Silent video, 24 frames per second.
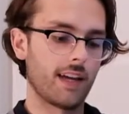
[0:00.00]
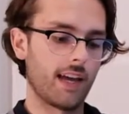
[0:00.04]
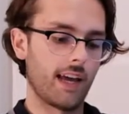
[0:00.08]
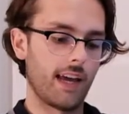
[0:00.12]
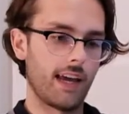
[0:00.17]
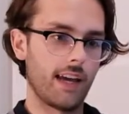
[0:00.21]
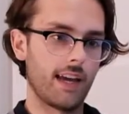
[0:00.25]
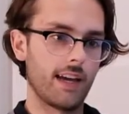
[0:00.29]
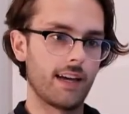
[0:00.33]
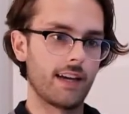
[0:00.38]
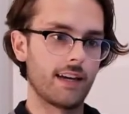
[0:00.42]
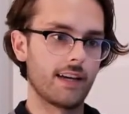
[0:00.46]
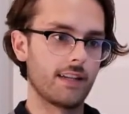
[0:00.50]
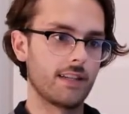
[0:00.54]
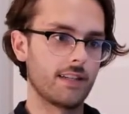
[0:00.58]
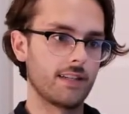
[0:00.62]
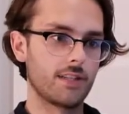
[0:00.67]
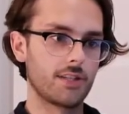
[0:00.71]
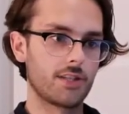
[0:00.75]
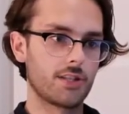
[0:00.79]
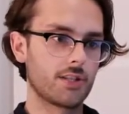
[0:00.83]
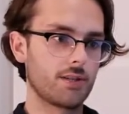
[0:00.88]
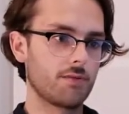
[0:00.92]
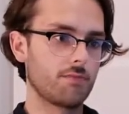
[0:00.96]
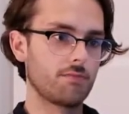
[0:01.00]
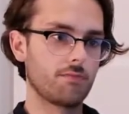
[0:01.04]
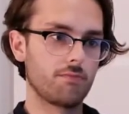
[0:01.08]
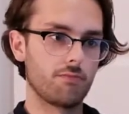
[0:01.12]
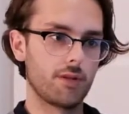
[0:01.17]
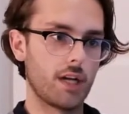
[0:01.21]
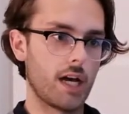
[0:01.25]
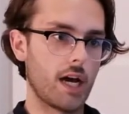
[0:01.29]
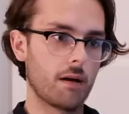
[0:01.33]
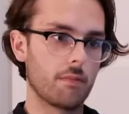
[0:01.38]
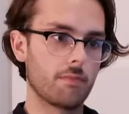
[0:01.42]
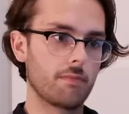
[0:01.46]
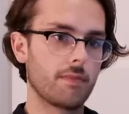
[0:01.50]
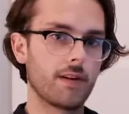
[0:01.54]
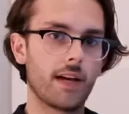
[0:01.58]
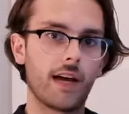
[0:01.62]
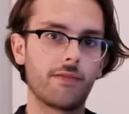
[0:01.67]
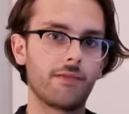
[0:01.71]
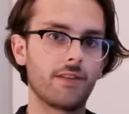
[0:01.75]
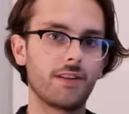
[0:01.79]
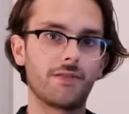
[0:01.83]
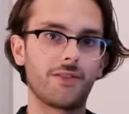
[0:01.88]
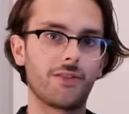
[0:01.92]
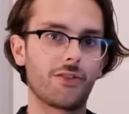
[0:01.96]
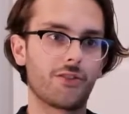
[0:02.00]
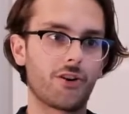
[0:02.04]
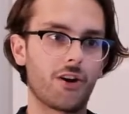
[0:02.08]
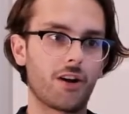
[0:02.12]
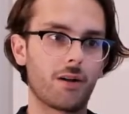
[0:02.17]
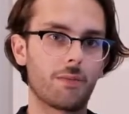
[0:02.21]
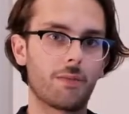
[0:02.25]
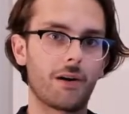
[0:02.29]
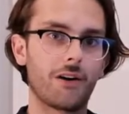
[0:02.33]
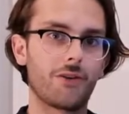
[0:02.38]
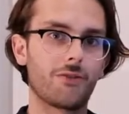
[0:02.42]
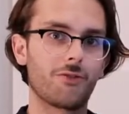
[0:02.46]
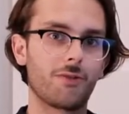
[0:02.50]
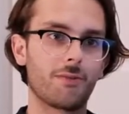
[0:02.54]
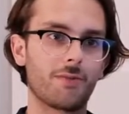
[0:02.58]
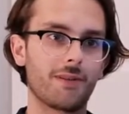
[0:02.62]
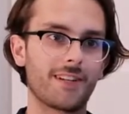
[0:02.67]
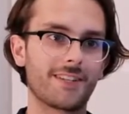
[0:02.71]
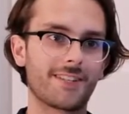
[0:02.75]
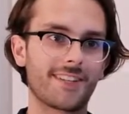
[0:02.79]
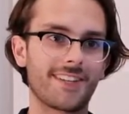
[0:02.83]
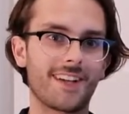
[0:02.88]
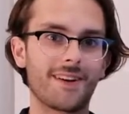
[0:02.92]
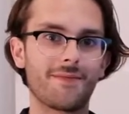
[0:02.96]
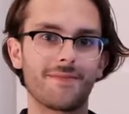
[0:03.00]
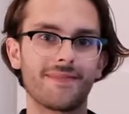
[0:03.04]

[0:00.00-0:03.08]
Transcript: and yeah, haven't even thought about replacing them.